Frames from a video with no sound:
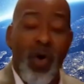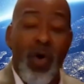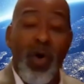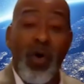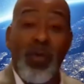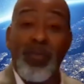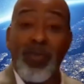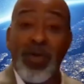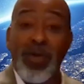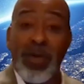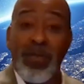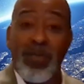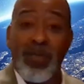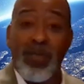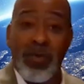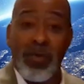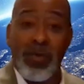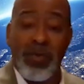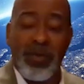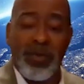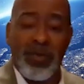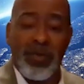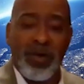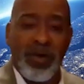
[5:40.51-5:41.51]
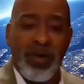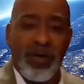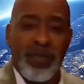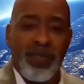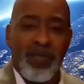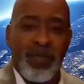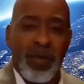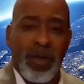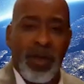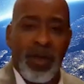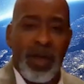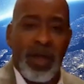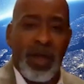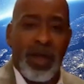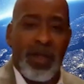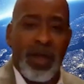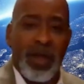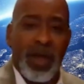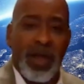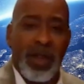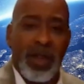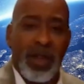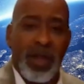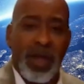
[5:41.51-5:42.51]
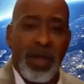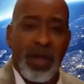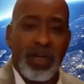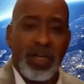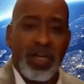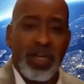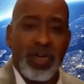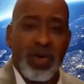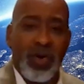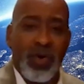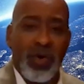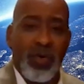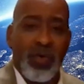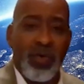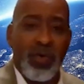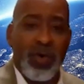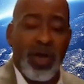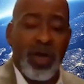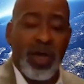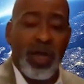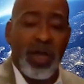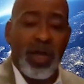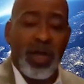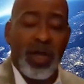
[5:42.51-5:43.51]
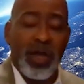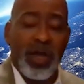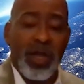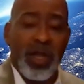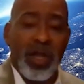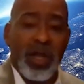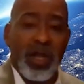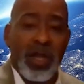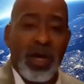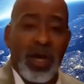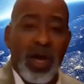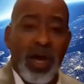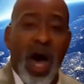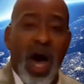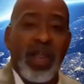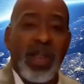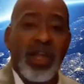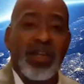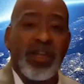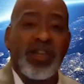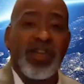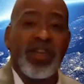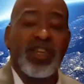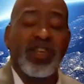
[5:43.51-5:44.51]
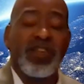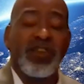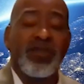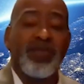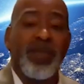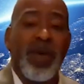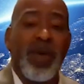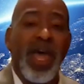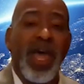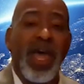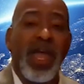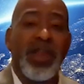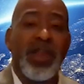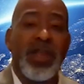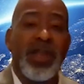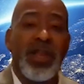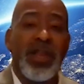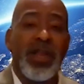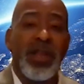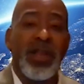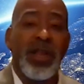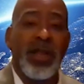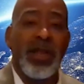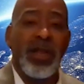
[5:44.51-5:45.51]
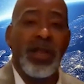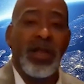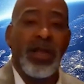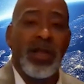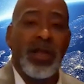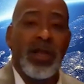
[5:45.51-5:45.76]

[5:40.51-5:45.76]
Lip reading: all people. And so God is expanding